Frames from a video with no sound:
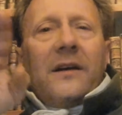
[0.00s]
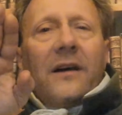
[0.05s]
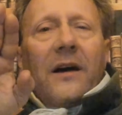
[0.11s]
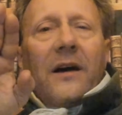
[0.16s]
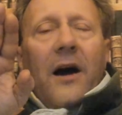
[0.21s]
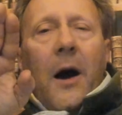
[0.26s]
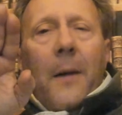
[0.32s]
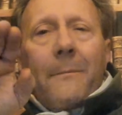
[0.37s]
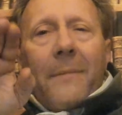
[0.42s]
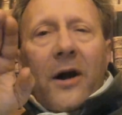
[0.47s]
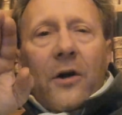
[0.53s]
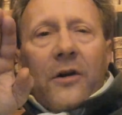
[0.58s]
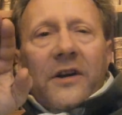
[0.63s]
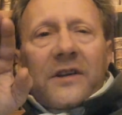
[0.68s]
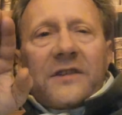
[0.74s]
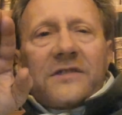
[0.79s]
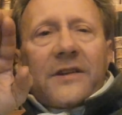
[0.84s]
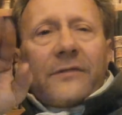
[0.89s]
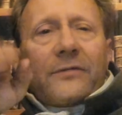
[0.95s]

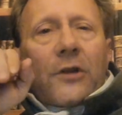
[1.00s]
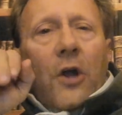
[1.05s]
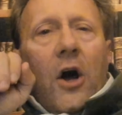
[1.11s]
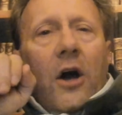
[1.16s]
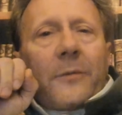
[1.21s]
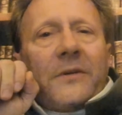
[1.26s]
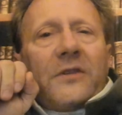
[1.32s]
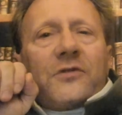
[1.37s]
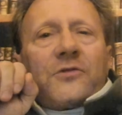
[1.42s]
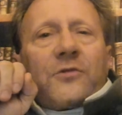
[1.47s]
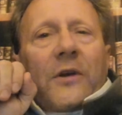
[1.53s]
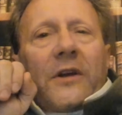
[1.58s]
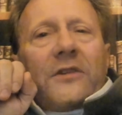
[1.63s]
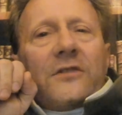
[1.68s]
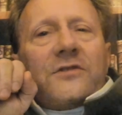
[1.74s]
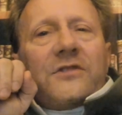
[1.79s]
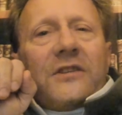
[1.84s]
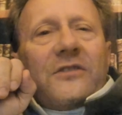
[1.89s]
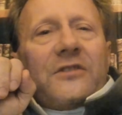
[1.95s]
Americans have long been trained
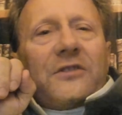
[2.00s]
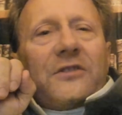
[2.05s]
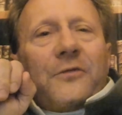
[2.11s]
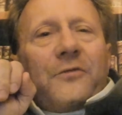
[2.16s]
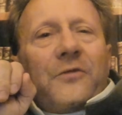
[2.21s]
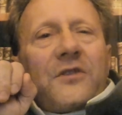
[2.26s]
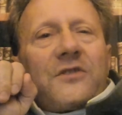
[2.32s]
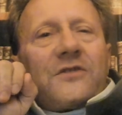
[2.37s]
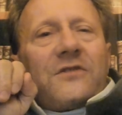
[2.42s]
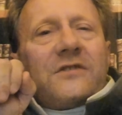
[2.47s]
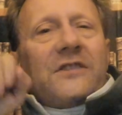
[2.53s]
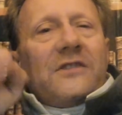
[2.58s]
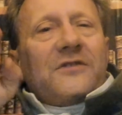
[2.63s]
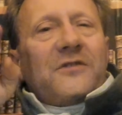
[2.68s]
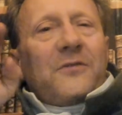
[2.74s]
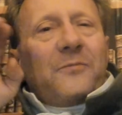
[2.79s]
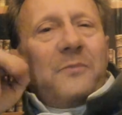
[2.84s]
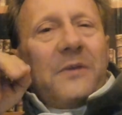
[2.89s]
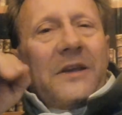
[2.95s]
to see the deficiencies
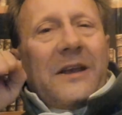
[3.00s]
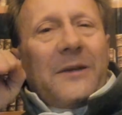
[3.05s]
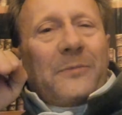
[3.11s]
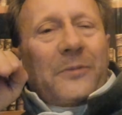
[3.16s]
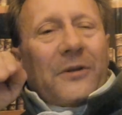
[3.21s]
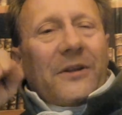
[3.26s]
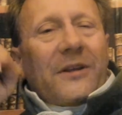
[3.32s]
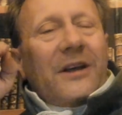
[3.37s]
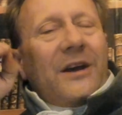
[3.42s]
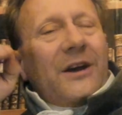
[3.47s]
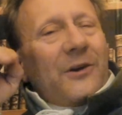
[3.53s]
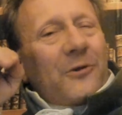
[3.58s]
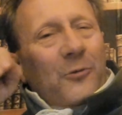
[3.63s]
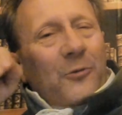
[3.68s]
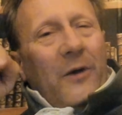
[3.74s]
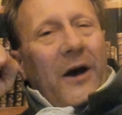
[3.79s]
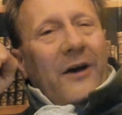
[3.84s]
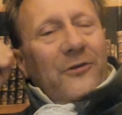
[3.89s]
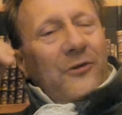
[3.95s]
of people
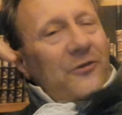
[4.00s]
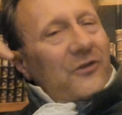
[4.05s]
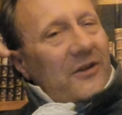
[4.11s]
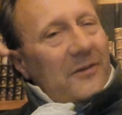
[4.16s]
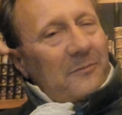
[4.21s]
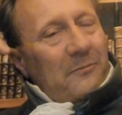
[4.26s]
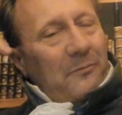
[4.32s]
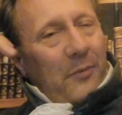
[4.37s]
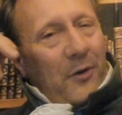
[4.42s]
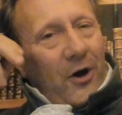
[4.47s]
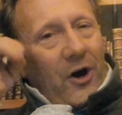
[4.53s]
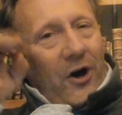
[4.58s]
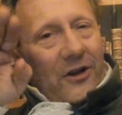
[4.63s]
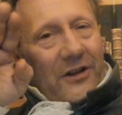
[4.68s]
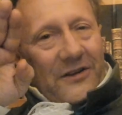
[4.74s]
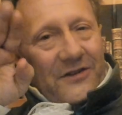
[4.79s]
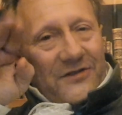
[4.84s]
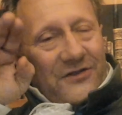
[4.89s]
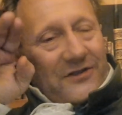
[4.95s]
rather than
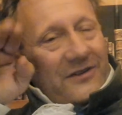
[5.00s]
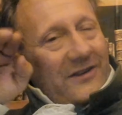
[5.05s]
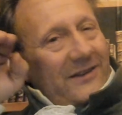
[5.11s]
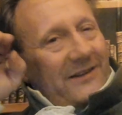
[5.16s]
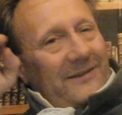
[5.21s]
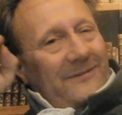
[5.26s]
policy.